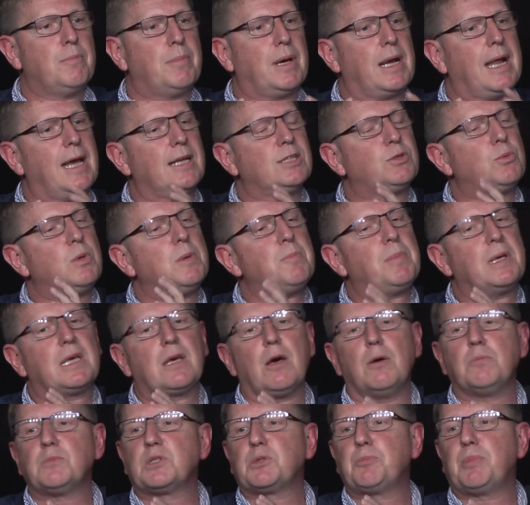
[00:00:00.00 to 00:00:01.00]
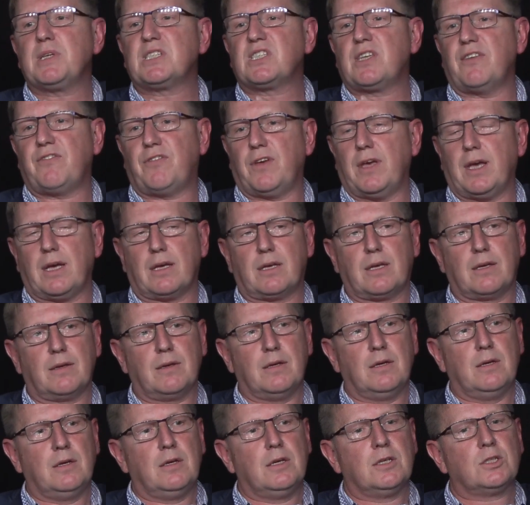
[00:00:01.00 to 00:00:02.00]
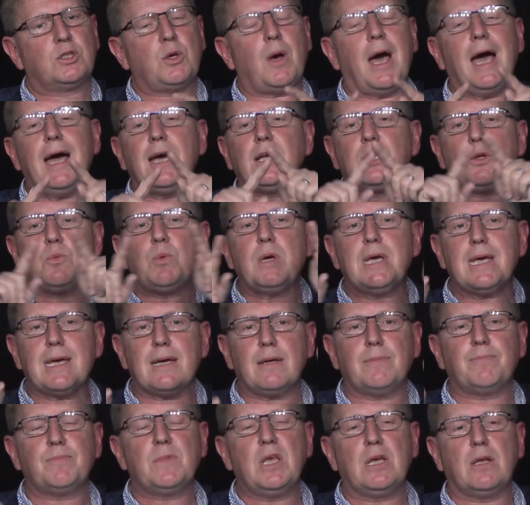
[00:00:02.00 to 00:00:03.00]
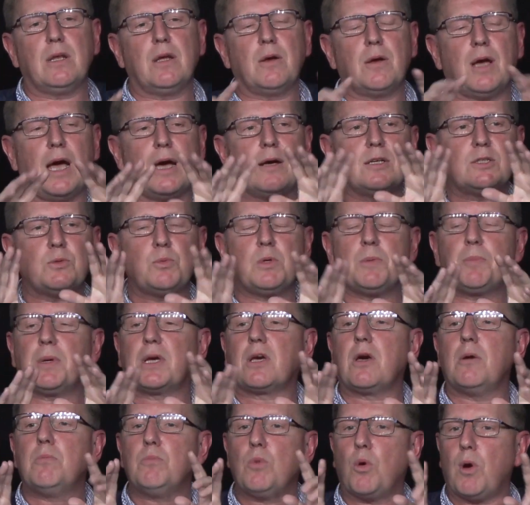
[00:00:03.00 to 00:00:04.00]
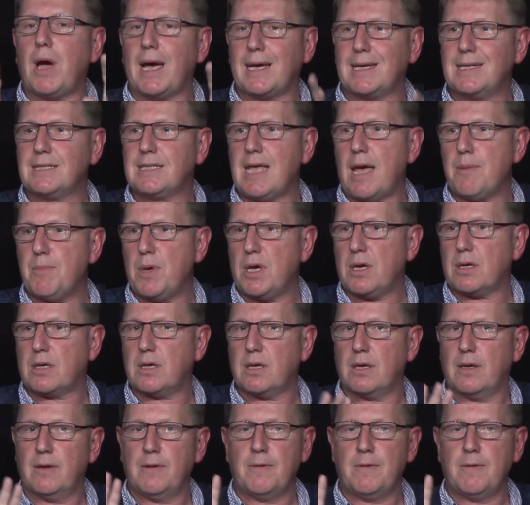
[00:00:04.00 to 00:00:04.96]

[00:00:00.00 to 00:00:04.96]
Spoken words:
But how do we become specific? So how do we become more academic